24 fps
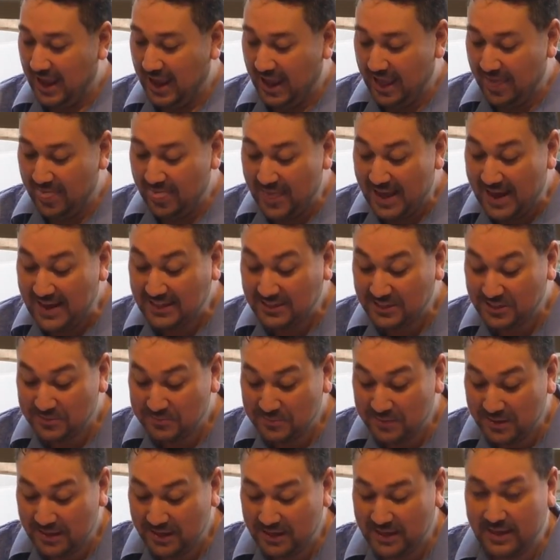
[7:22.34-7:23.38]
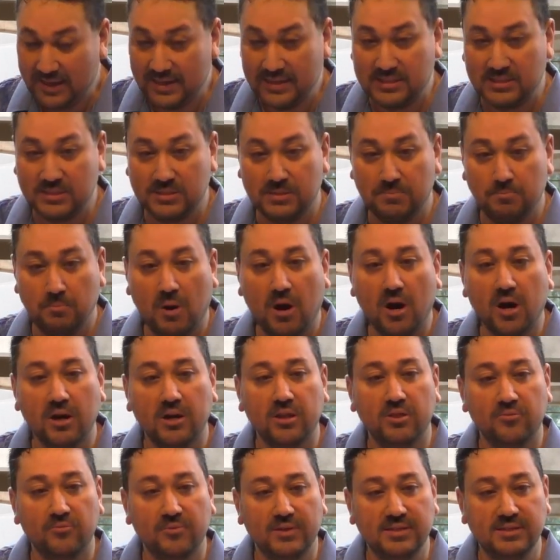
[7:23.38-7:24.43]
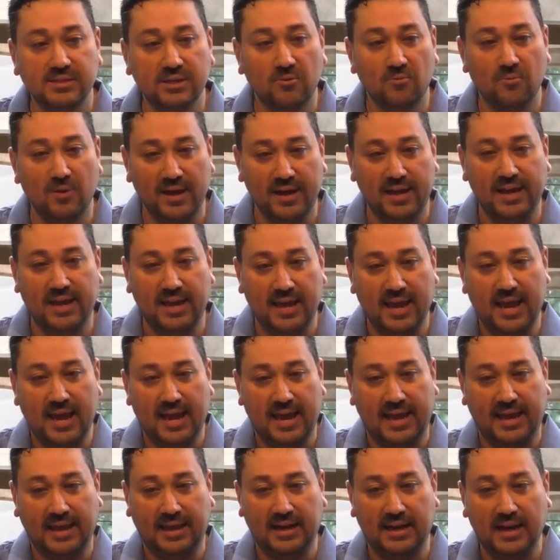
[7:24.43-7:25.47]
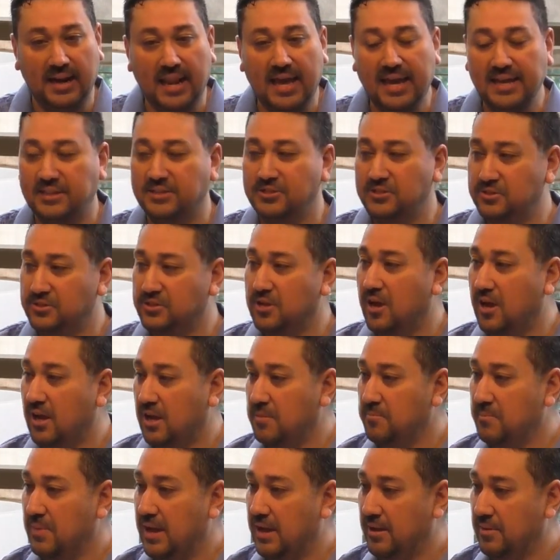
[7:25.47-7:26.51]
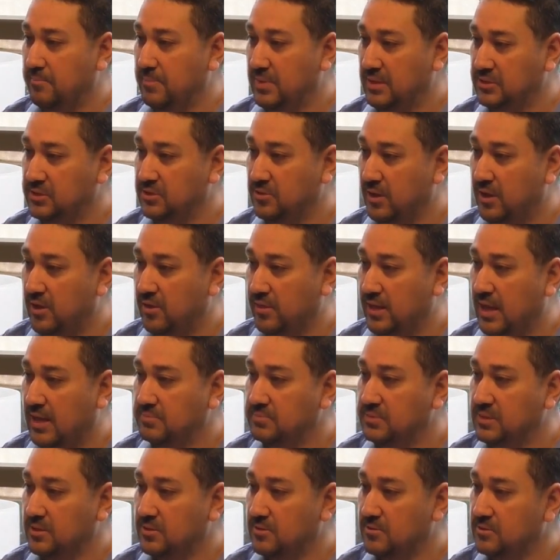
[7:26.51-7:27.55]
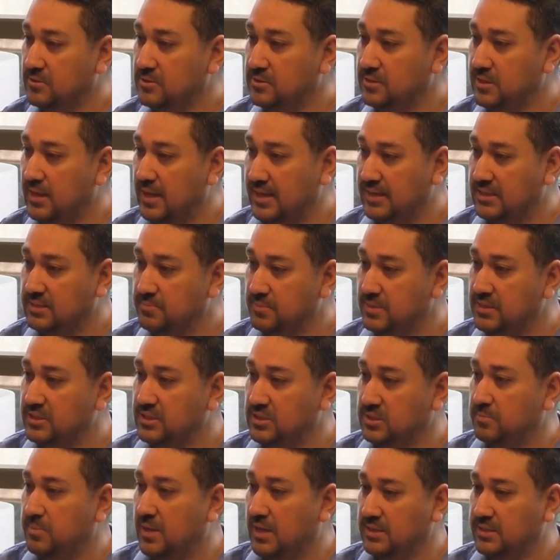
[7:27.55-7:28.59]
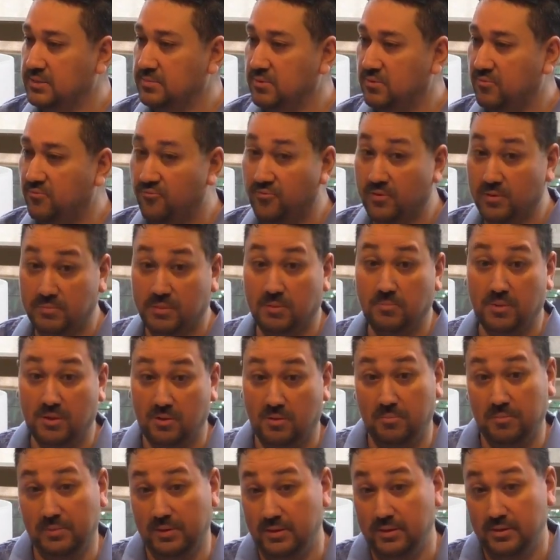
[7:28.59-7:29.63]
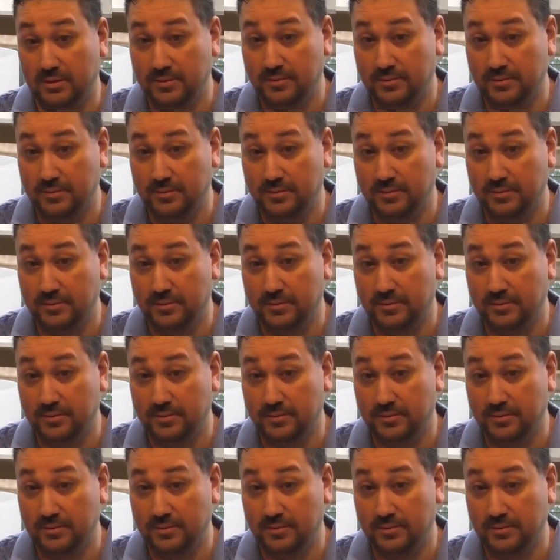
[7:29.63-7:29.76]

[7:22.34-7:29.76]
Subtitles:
And that, to me, is part of the reason why I like to talk about mental health obstacles as much as possible from the pulpit.